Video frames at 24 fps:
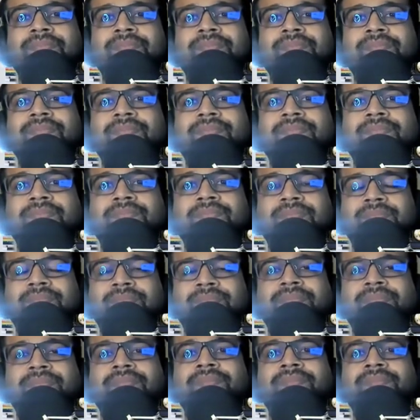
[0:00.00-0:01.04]

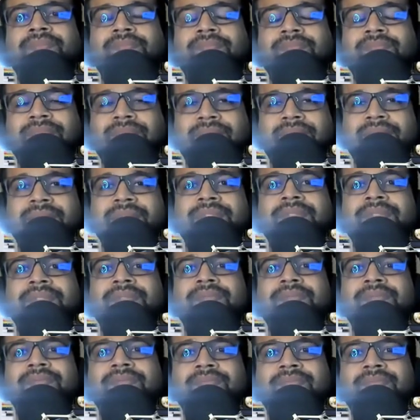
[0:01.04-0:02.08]

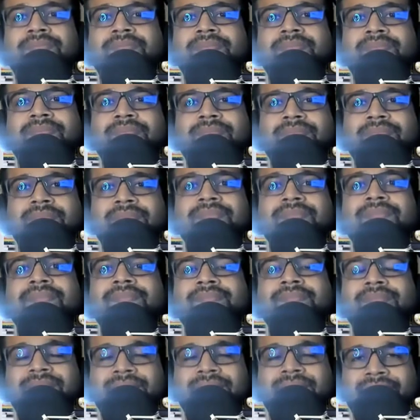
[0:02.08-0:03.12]

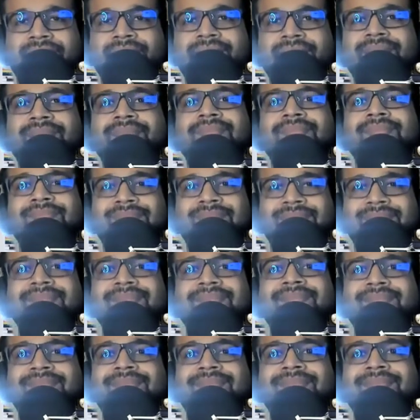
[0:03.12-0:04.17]

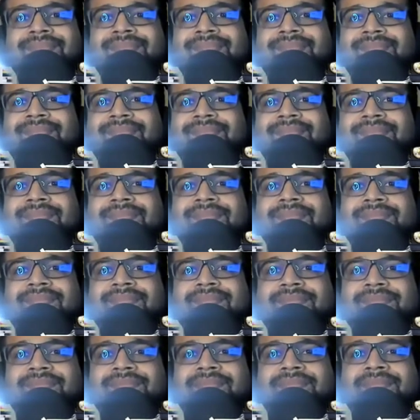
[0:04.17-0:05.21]

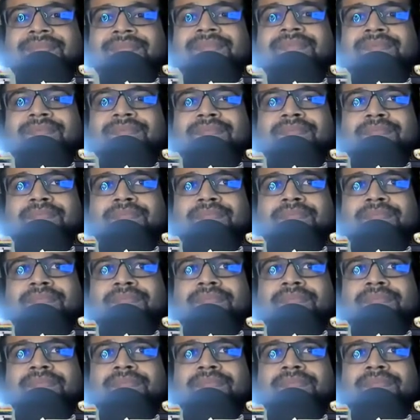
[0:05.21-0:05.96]
No words are spoken by the person on screen.